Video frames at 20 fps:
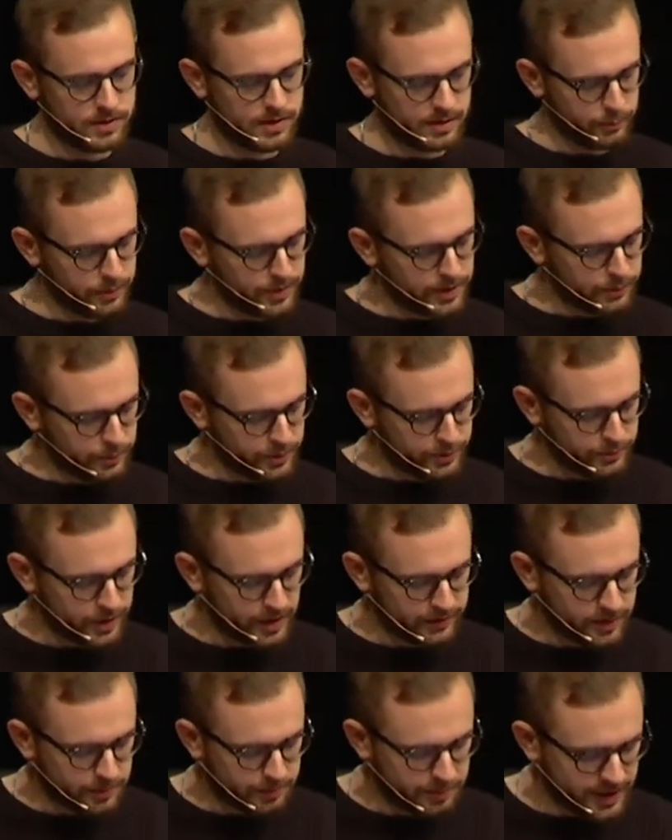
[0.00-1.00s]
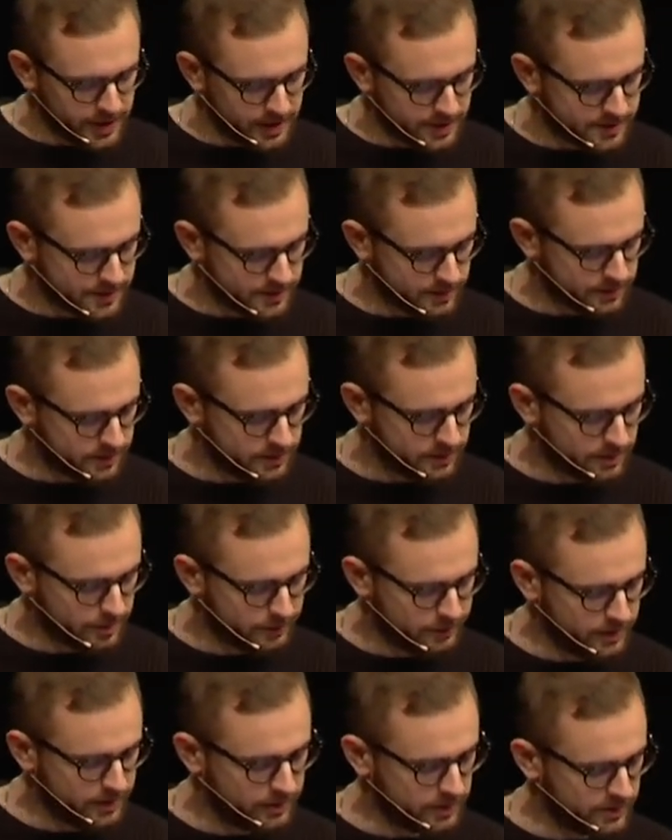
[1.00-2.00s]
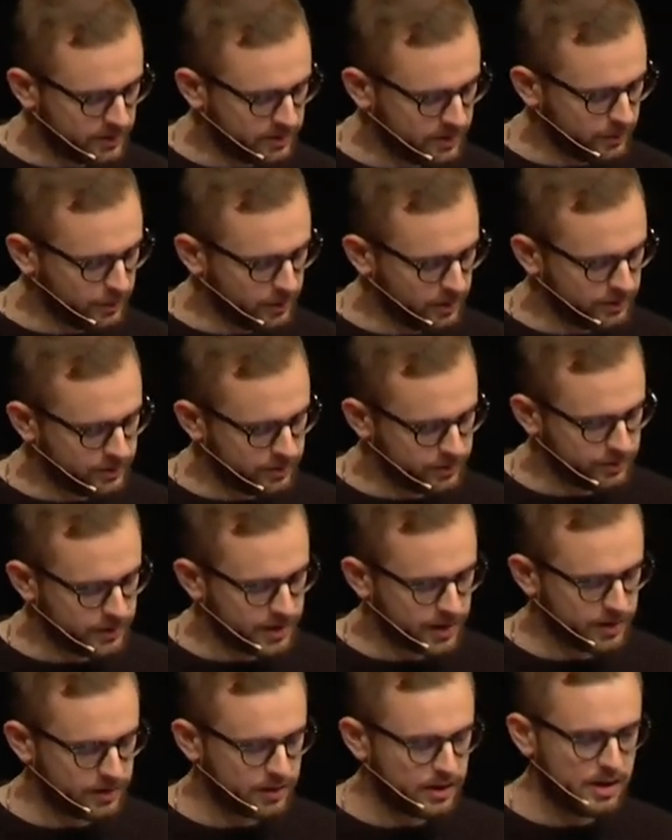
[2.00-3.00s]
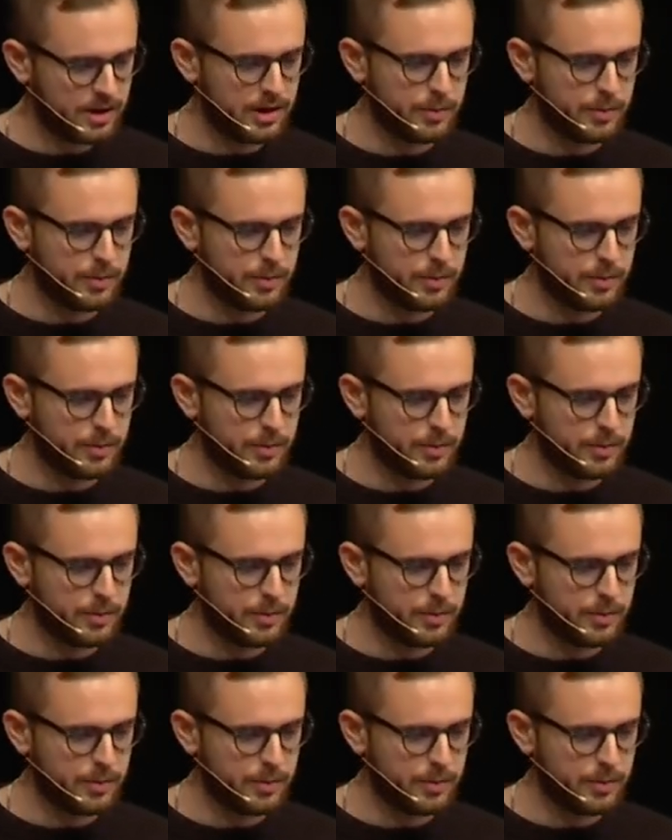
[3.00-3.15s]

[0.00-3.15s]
And we do have the means and hopefully also the will to do that,